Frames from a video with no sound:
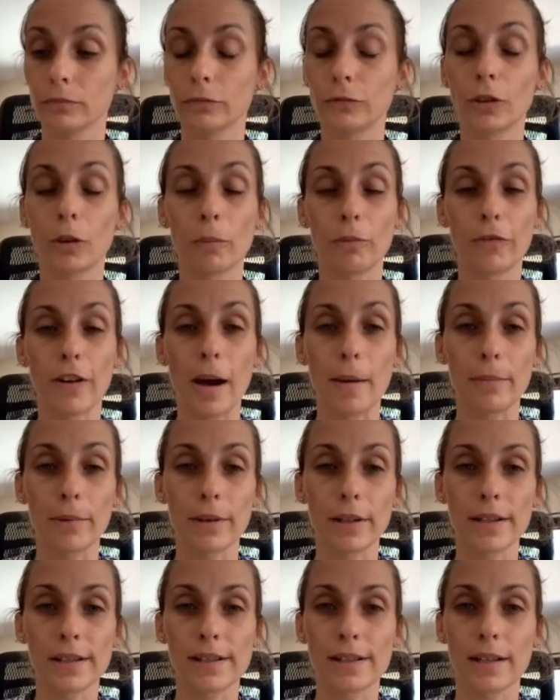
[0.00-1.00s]

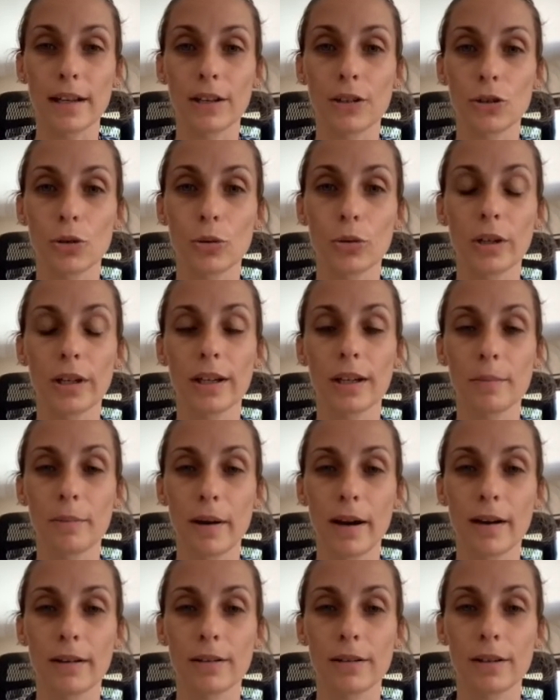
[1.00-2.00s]
fabrics and talking
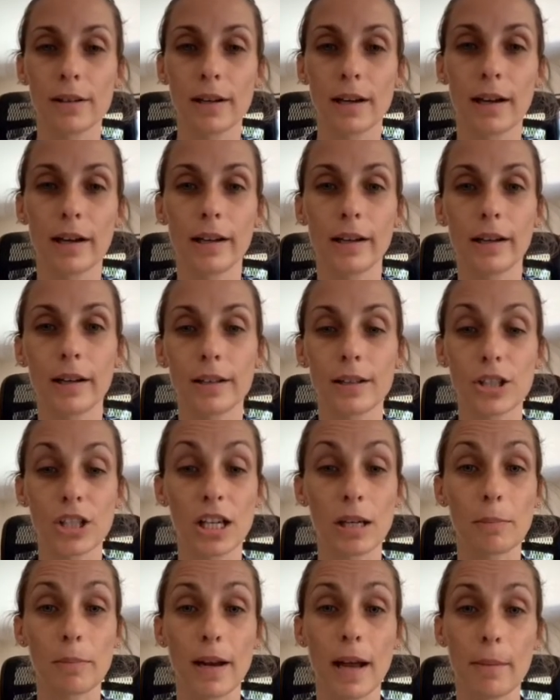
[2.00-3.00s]
about
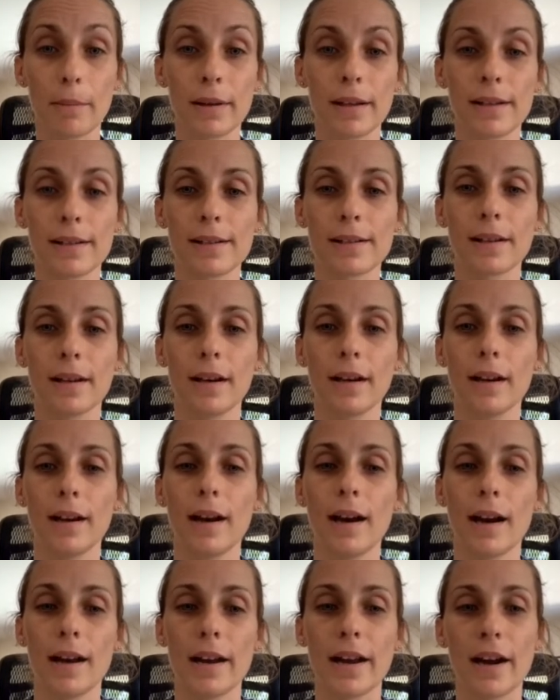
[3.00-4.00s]
cheap nappies.
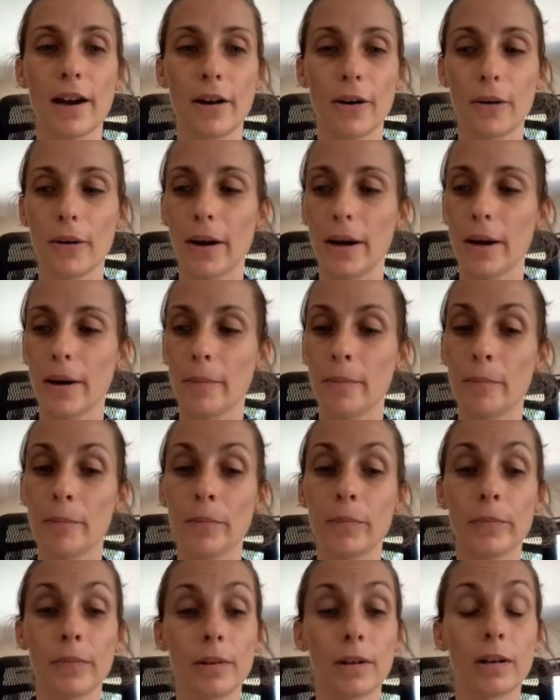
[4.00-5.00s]
Now,
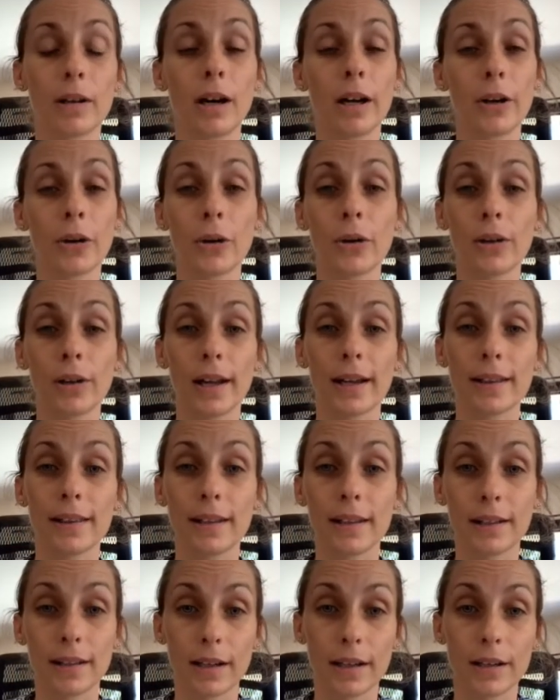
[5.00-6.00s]
I know like
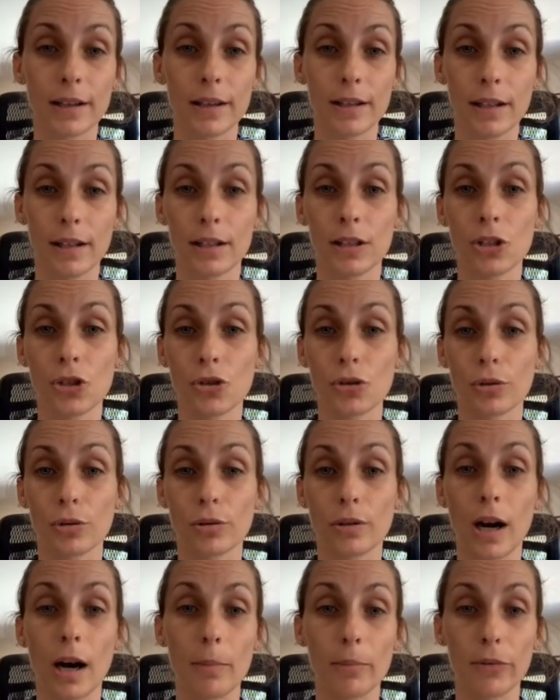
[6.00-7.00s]
the initial
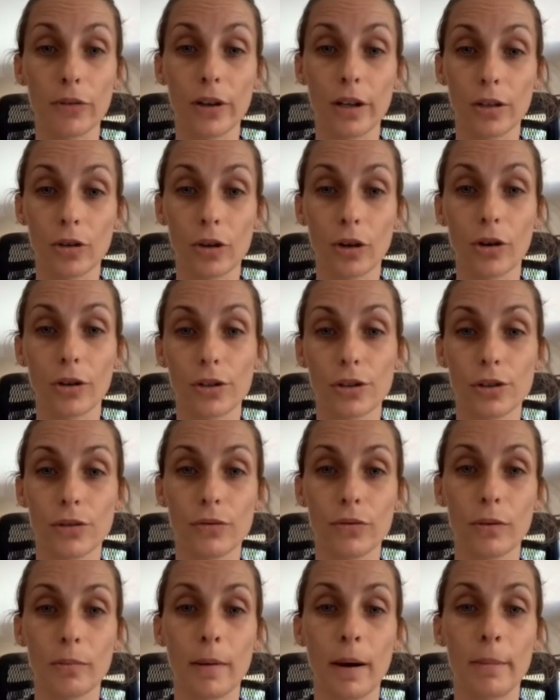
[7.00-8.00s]
upfront cost
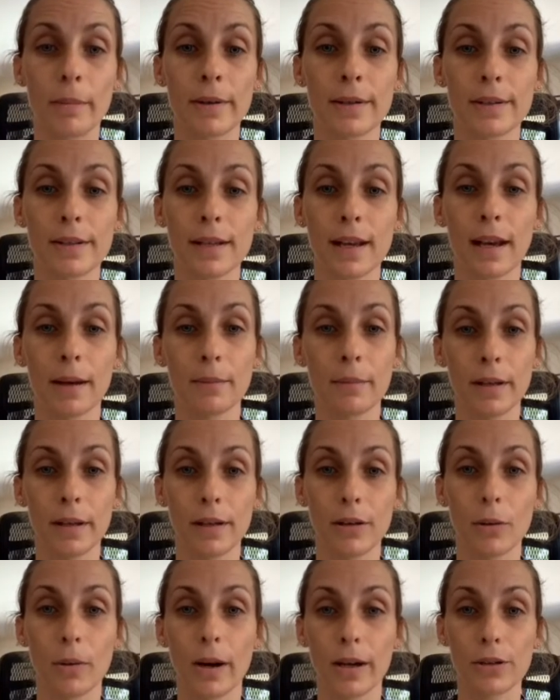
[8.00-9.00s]
for mamas can be
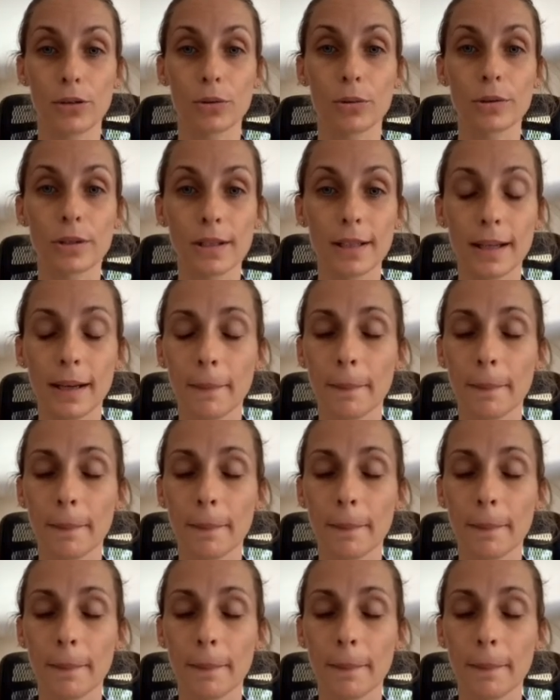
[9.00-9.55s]
quite daunting,